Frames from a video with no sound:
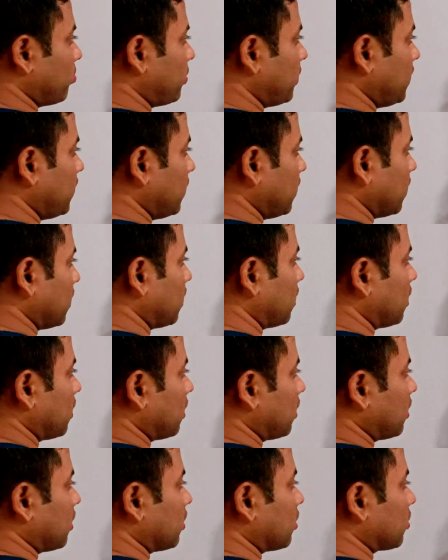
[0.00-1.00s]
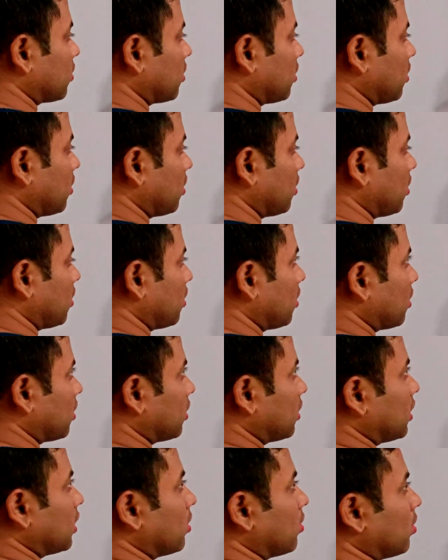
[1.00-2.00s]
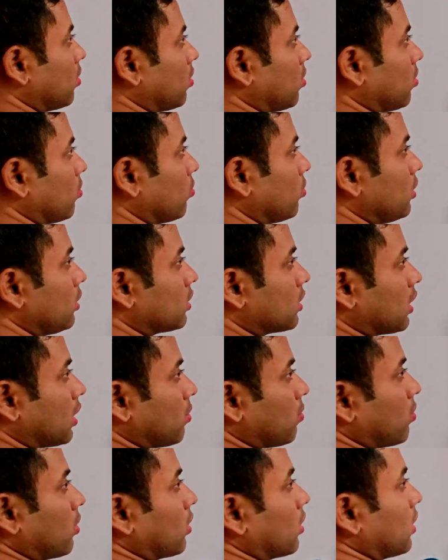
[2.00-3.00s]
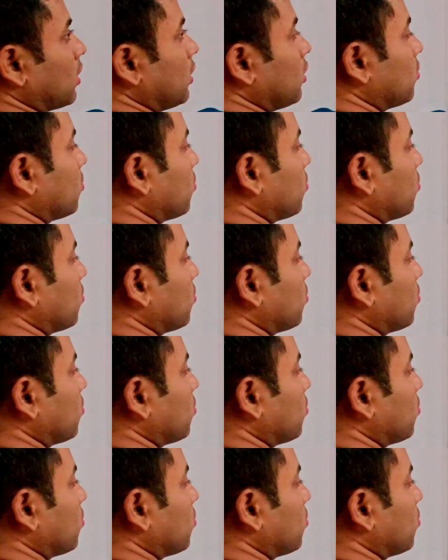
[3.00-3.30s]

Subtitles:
B. The which carbocation